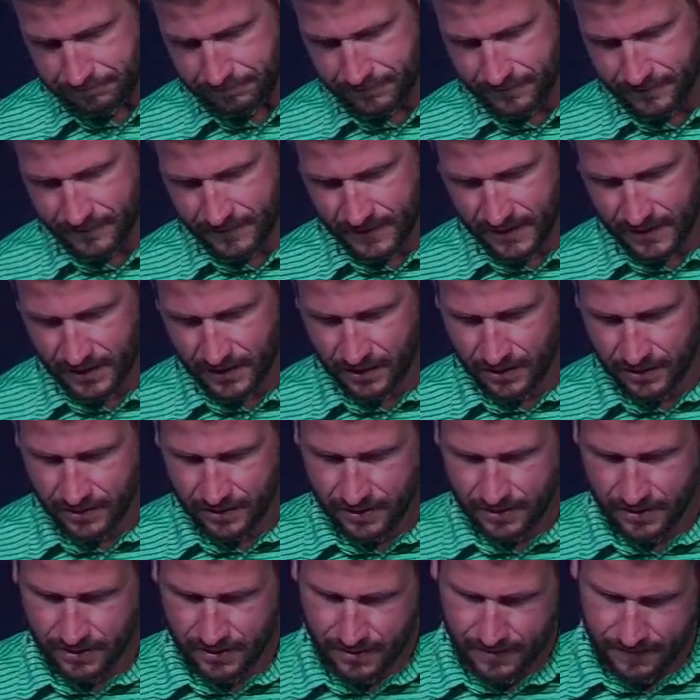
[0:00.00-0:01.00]

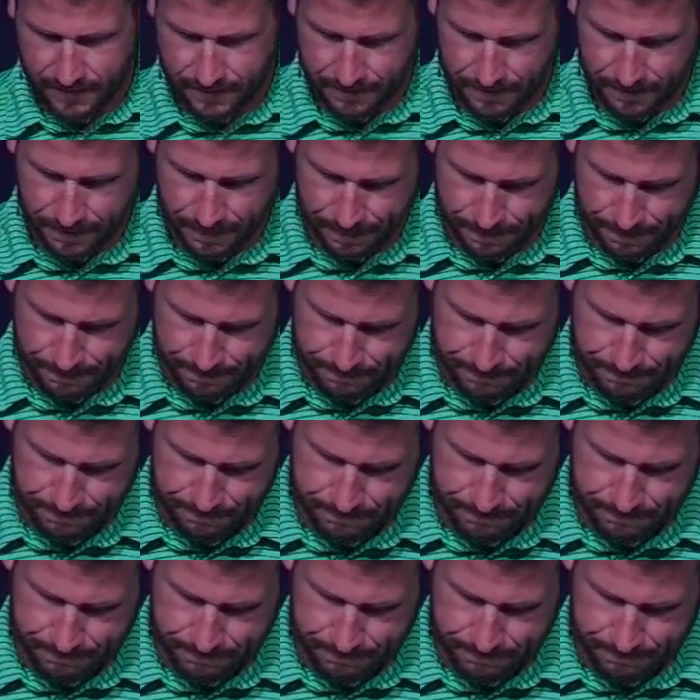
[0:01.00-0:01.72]
Nothing is said.